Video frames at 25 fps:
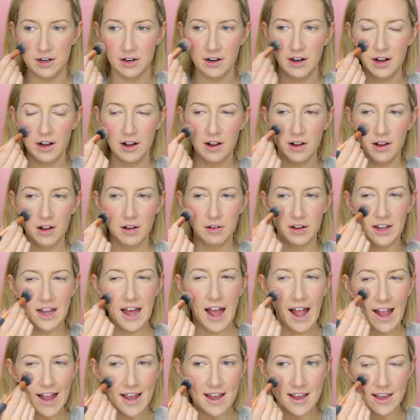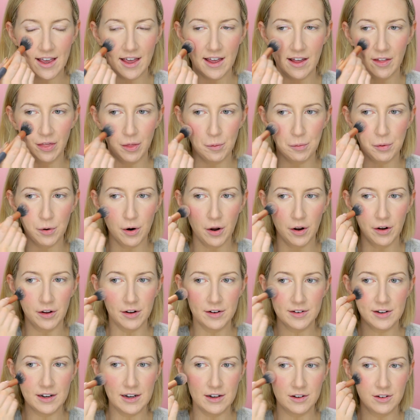and caking the
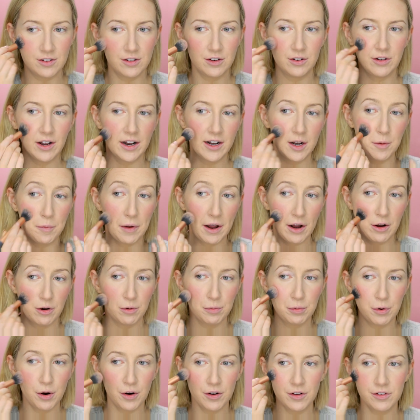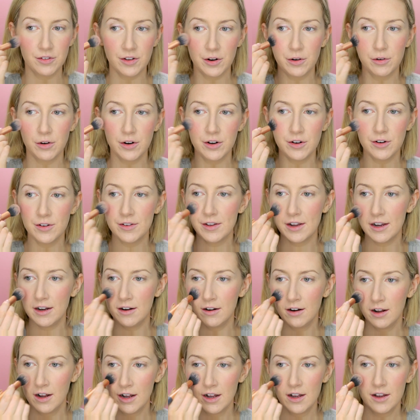product into any powder products that are on your
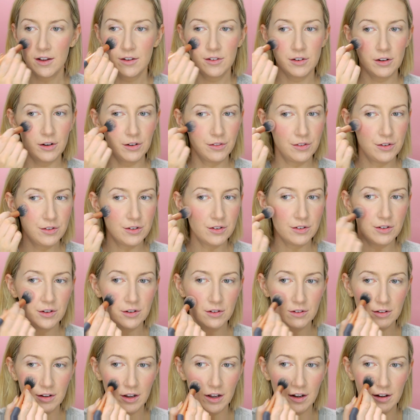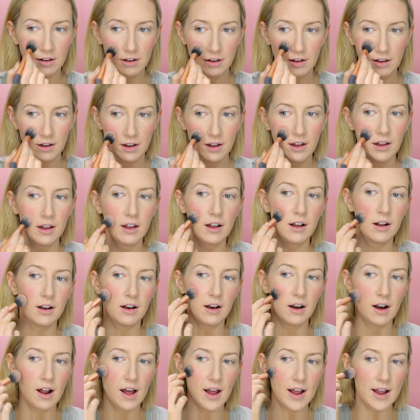skin. So if you just use like
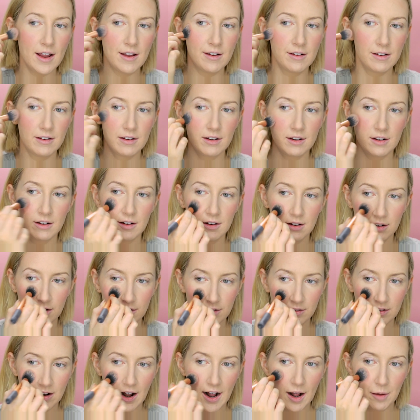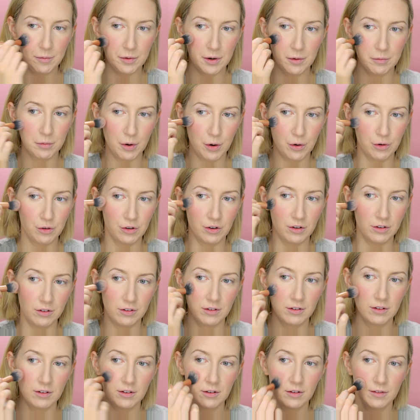light dabbing
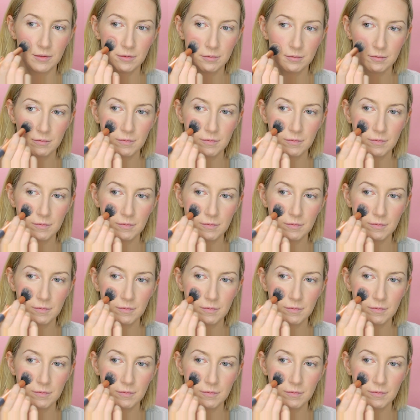motions,